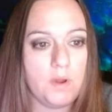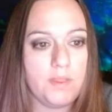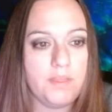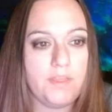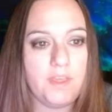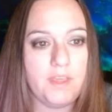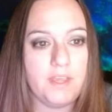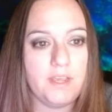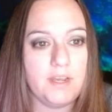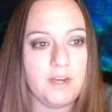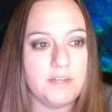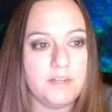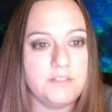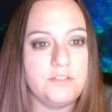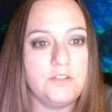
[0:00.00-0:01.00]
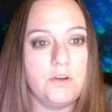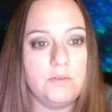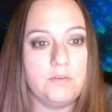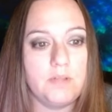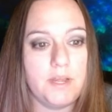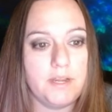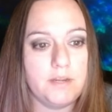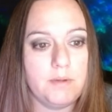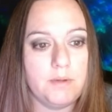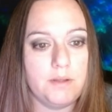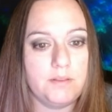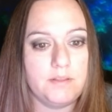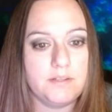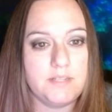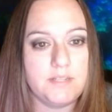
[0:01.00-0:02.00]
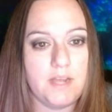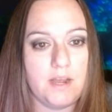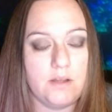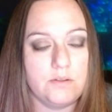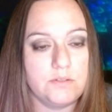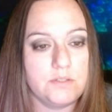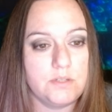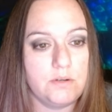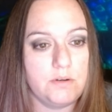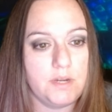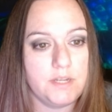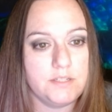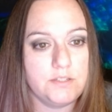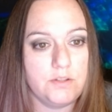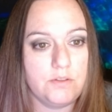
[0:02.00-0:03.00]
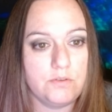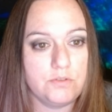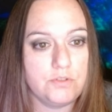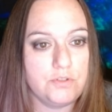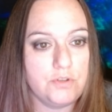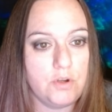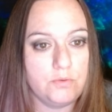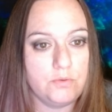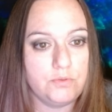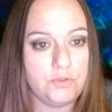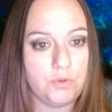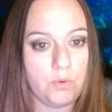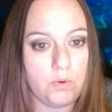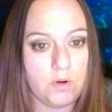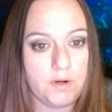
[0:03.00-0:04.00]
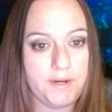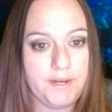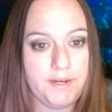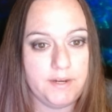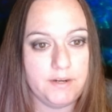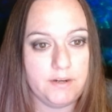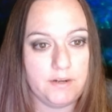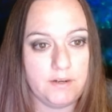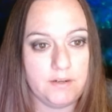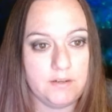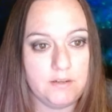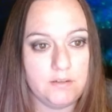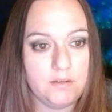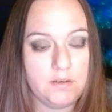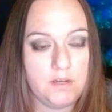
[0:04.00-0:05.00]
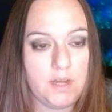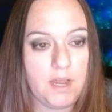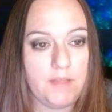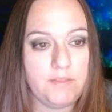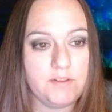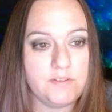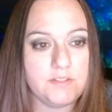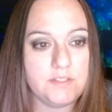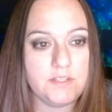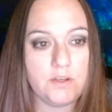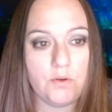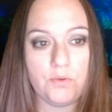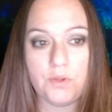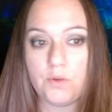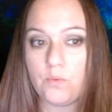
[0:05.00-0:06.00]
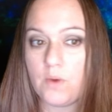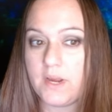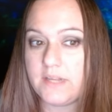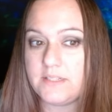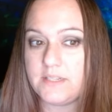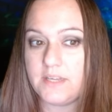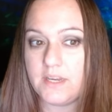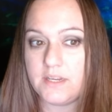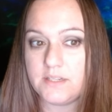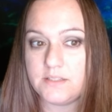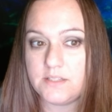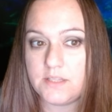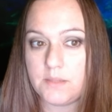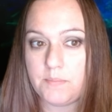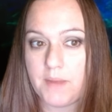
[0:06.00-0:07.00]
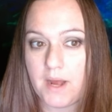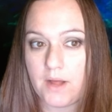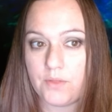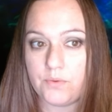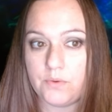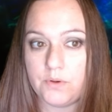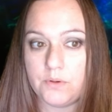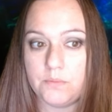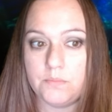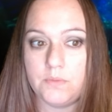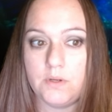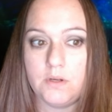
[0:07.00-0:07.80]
thing I don't like about this house, okay, so there's no door here, and this is the only way to get into the bathroom.